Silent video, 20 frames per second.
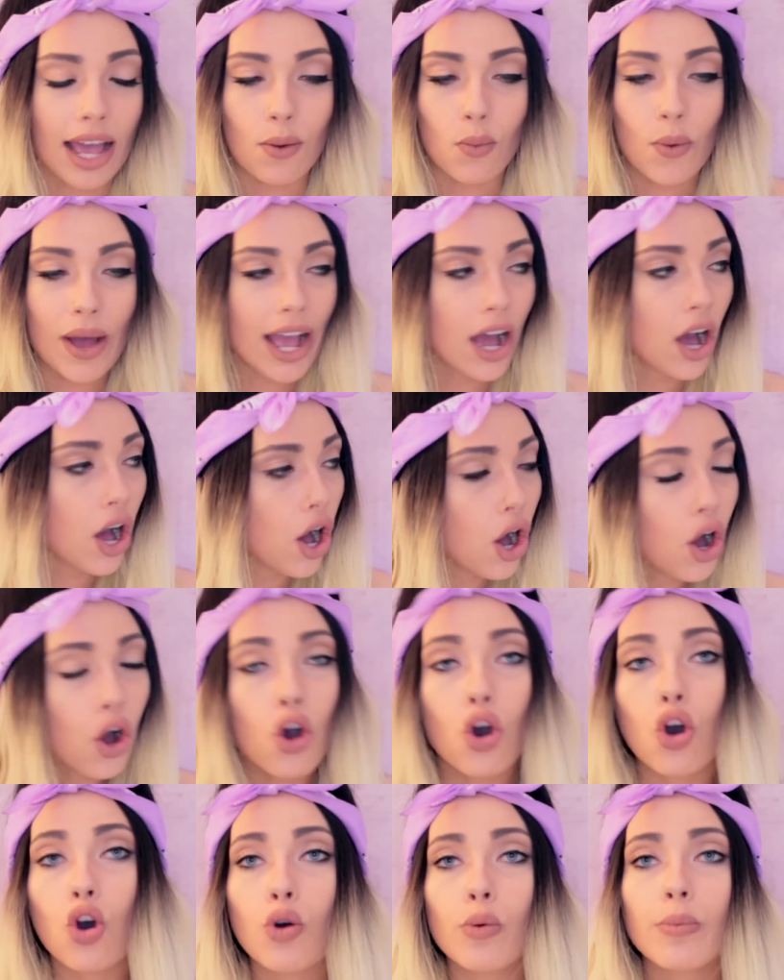I went
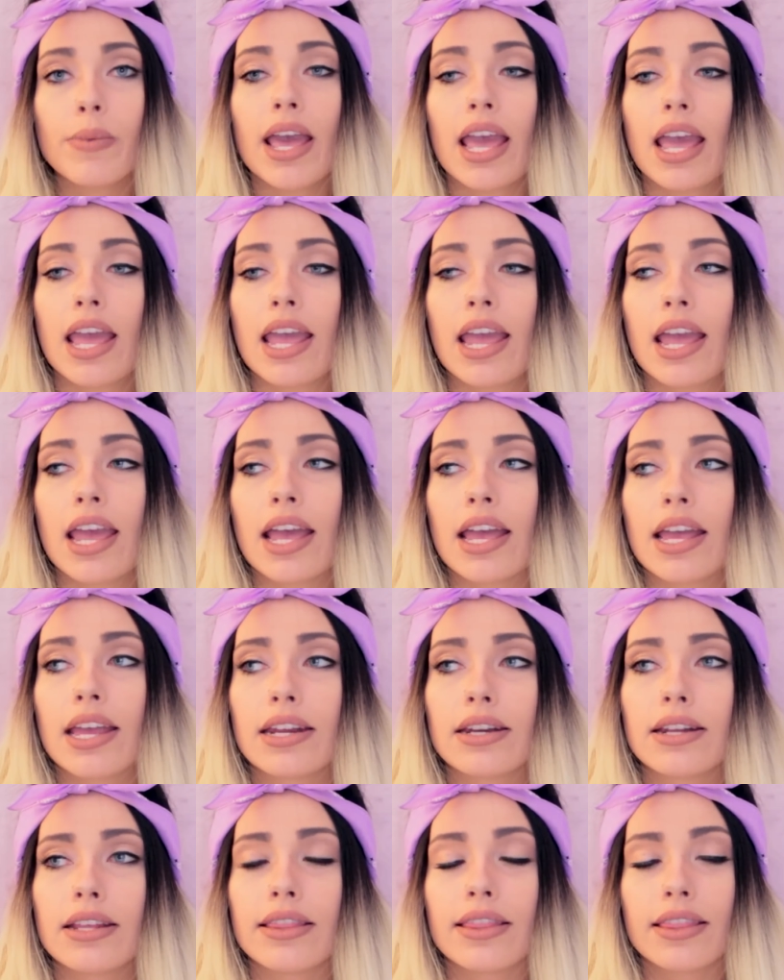home
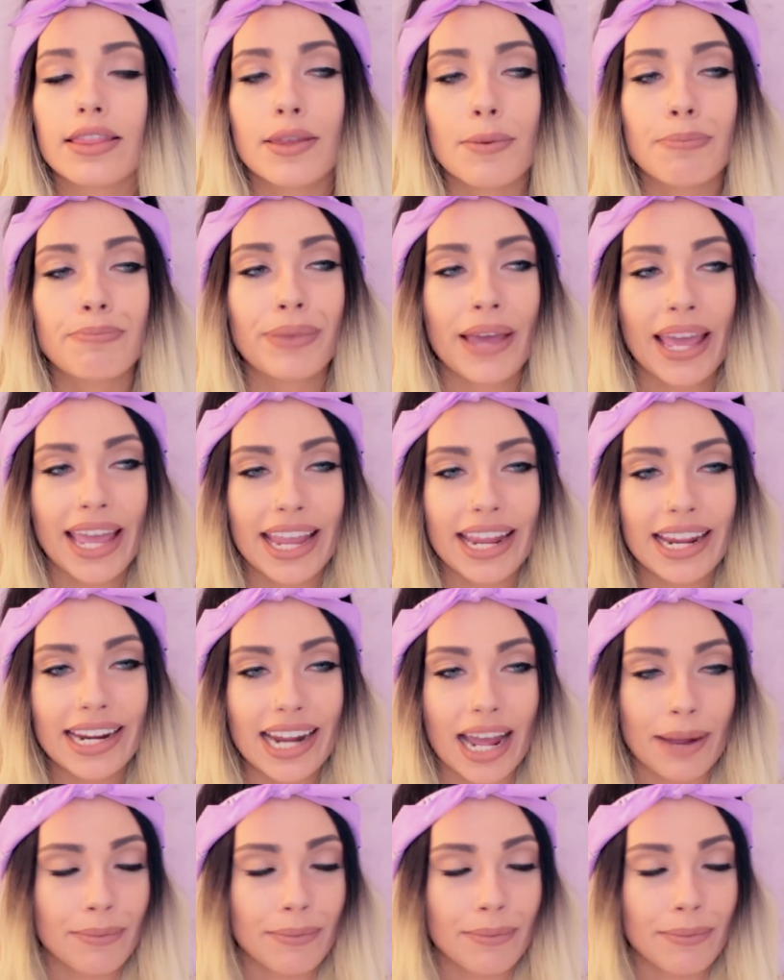and the pain,